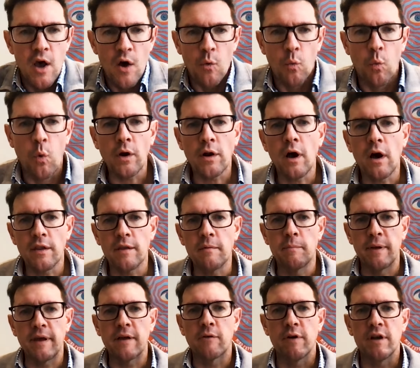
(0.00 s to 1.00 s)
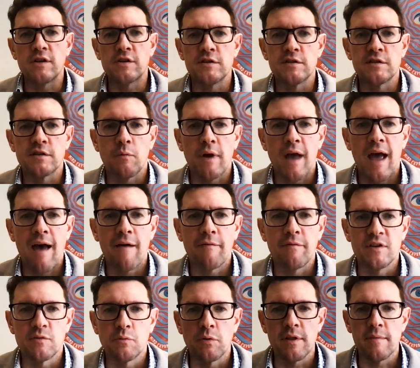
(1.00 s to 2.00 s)
What are the big regions that we have these?
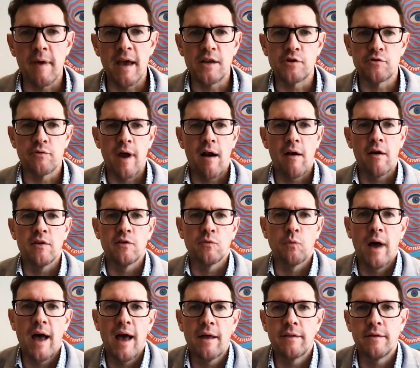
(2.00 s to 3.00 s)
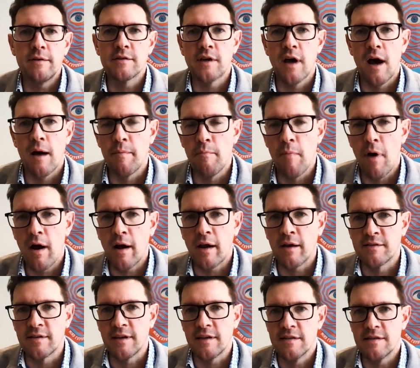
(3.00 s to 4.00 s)
What are the major areas where these carbon markets
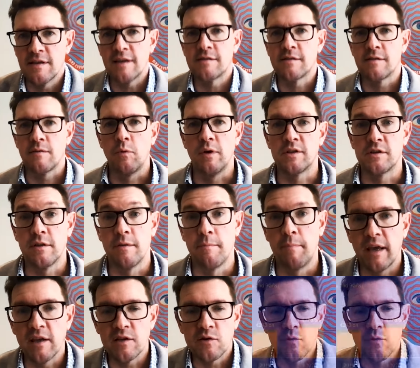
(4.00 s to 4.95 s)
exist, and which are the biggest